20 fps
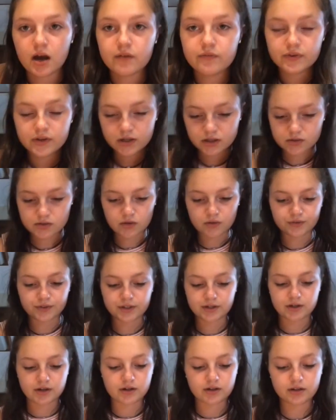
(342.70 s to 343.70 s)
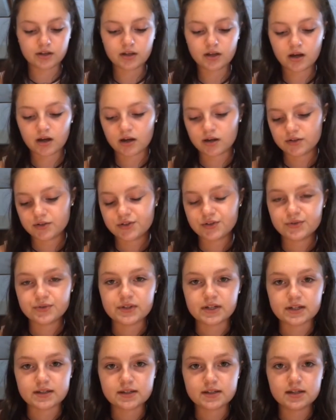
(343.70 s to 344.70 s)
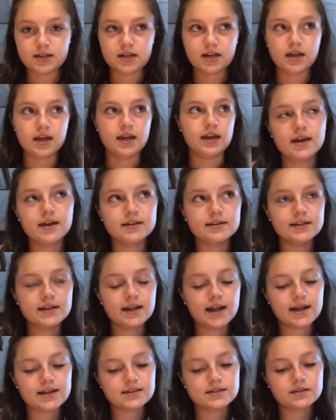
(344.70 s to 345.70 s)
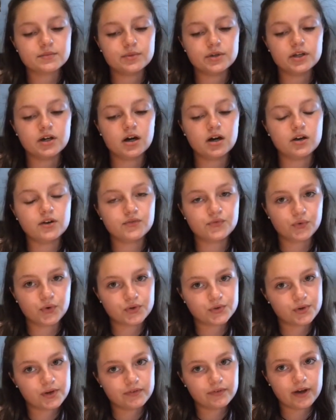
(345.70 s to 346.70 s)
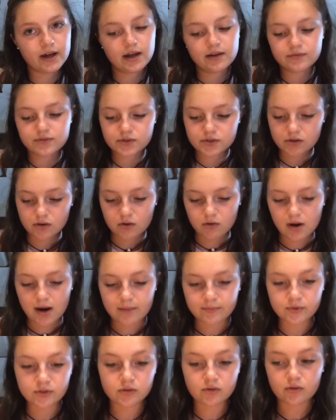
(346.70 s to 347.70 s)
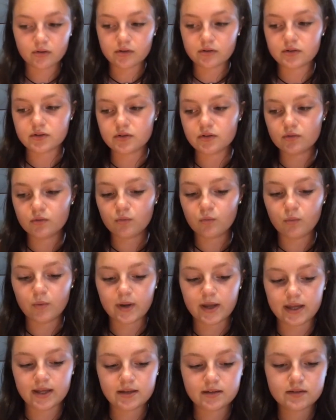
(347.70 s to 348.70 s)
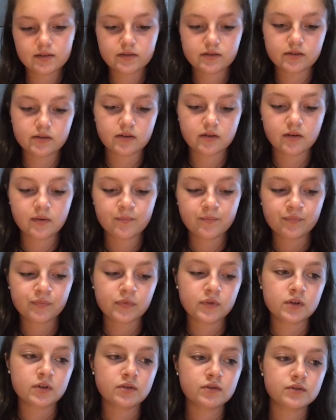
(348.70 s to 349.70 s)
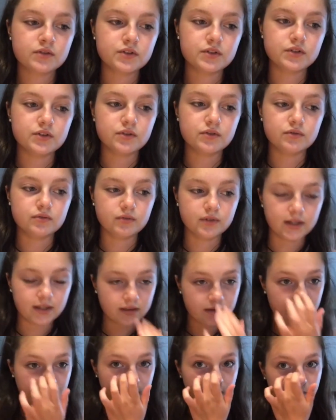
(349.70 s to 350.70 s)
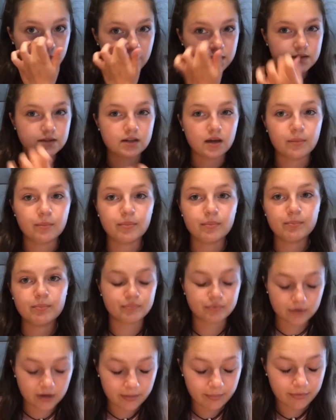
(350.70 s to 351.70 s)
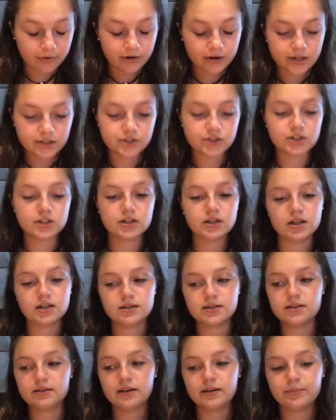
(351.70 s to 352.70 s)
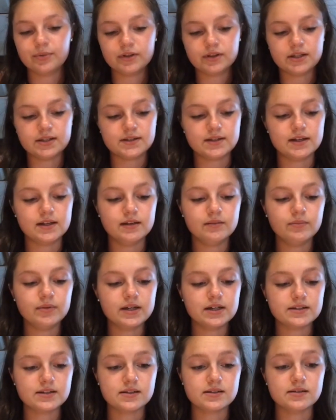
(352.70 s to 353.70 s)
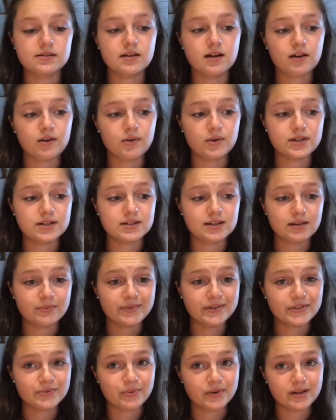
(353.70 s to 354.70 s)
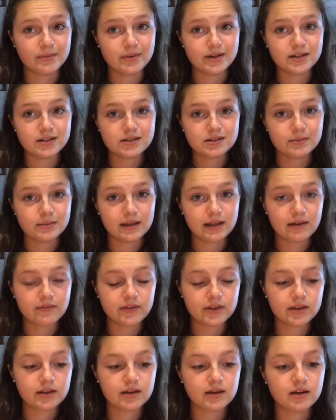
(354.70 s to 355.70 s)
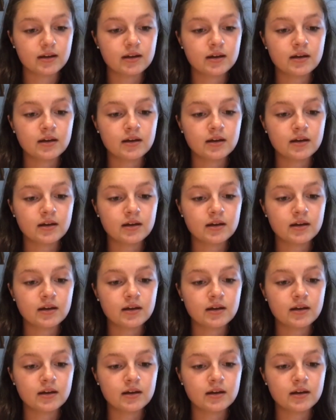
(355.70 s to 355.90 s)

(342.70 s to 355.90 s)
oven is only currently on 260 and it has to be on 425, so I'm just going to wait to do like the meatball sub preparation until I put these in because it's not going to take me 20 minutes to make everything.